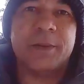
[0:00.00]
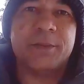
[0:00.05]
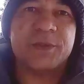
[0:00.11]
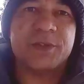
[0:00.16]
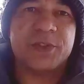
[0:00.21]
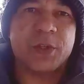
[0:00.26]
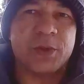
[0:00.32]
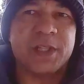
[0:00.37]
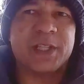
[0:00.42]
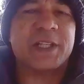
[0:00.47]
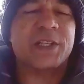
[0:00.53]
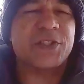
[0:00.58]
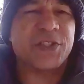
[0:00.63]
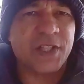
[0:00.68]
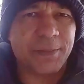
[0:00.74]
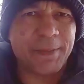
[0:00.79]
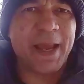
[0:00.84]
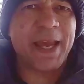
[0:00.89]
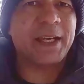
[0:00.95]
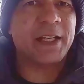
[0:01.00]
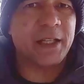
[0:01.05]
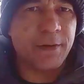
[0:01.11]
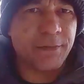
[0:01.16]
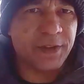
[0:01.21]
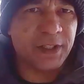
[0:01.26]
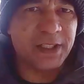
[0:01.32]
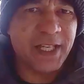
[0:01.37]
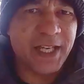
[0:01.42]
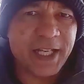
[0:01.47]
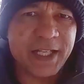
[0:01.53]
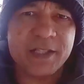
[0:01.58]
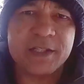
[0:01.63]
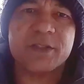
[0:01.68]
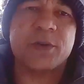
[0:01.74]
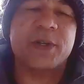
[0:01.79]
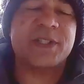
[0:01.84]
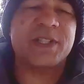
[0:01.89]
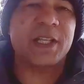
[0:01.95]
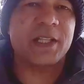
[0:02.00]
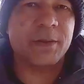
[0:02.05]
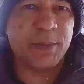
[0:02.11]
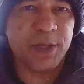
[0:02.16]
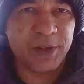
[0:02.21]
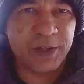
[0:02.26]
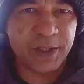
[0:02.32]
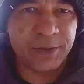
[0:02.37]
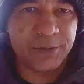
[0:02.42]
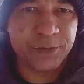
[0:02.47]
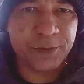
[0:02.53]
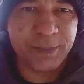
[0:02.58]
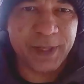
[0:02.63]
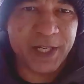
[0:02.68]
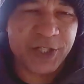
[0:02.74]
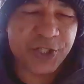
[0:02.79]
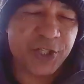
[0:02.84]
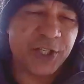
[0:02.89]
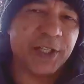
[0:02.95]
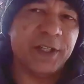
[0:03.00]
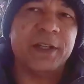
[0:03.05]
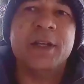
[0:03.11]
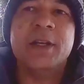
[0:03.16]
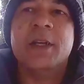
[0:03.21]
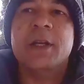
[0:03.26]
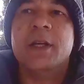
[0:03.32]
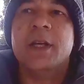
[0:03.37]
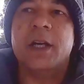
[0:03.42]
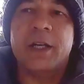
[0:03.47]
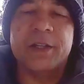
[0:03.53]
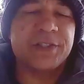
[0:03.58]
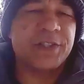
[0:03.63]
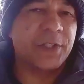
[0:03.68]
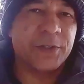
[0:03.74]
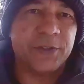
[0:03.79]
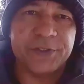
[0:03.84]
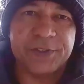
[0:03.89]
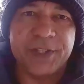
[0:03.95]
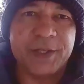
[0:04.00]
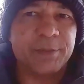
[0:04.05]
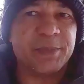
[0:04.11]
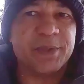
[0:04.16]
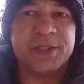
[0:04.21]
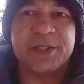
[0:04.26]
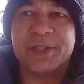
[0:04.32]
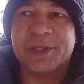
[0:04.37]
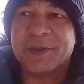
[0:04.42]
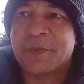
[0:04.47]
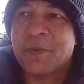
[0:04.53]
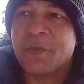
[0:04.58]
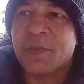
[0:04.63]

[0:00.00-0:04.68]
so like a schematic of the lens. So I sent him all the information, serial number,